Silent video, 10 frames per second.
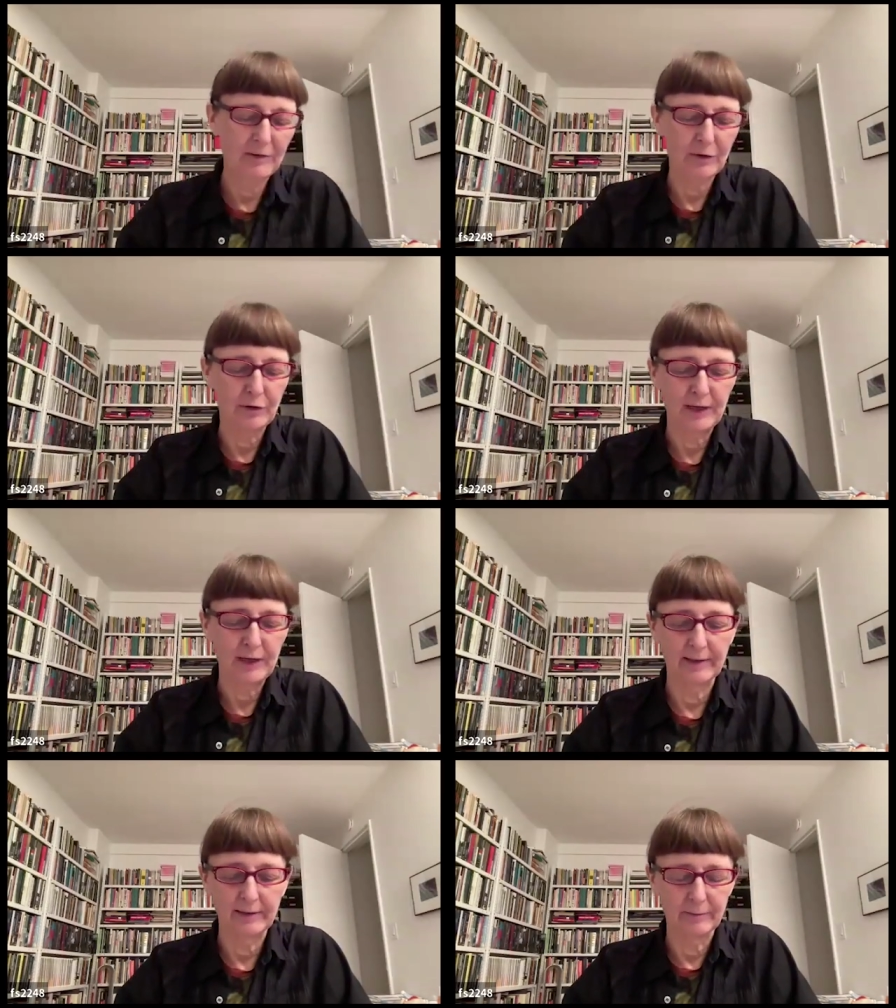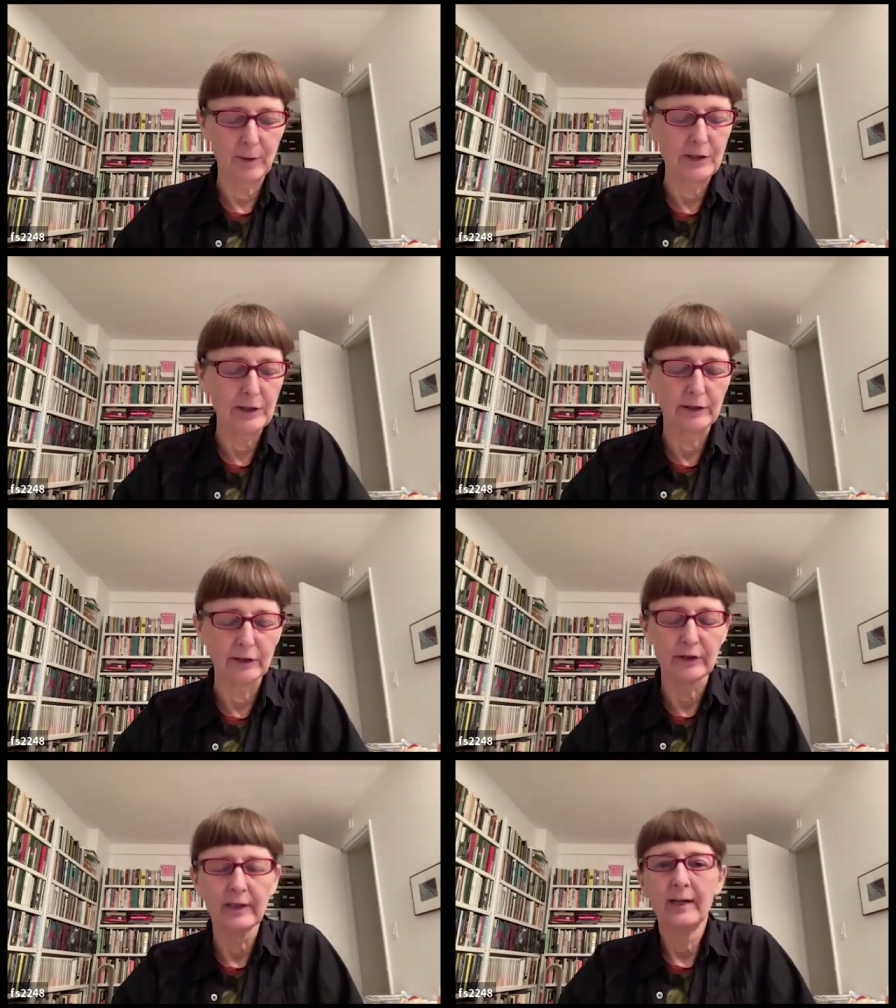I was also saying that one
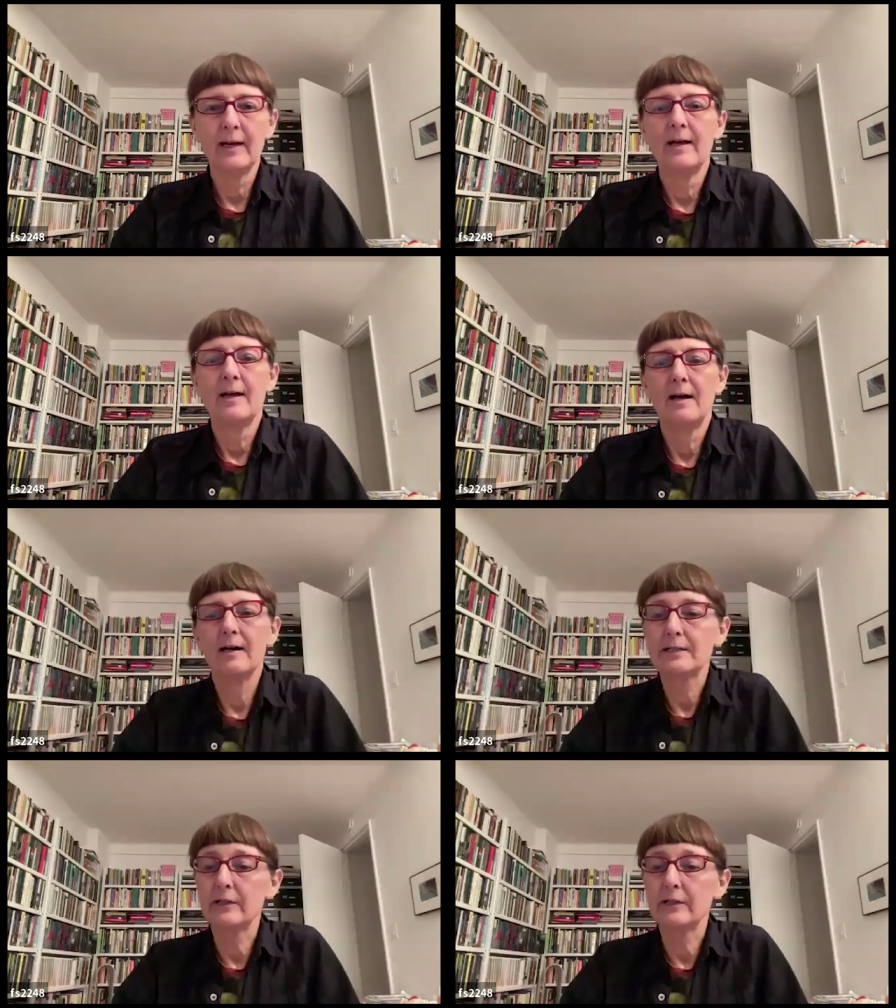year, uh,